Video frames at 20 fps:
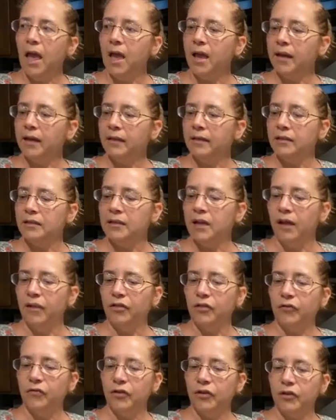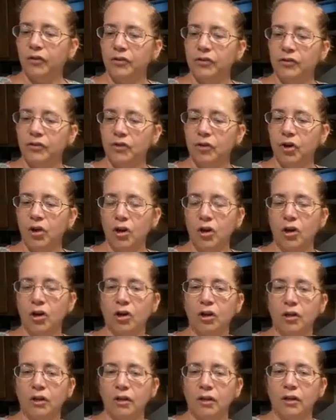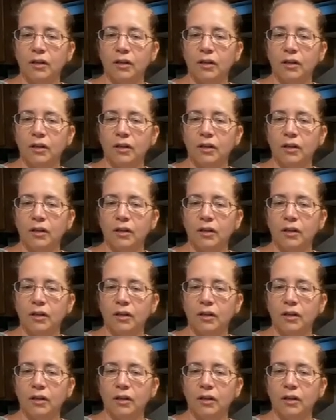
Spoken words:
and the Fearless Cook